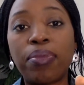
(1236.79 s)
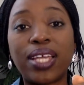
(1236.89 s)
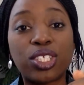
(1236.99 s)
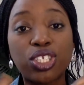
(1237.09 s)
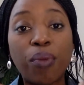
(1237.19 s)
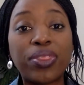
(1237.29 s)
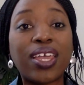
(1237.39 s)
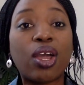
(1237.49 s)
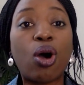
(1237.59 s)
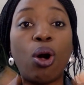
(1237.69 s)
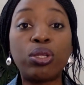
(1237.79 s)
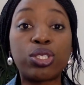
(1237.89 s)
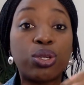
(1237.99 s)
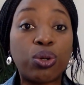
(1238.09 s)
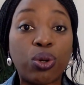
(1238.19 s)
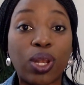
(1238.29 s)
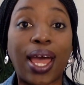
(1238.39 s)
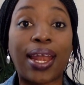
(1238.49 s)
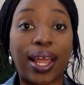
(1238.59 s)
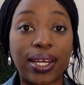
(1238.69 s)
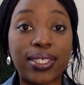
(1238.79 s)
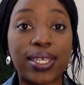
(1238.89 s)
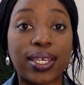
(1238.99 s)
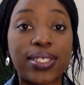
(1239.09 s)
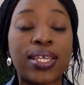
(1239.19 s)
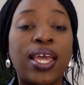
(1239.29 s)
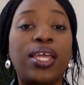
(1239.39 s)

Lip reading: There's something called Google Analytics,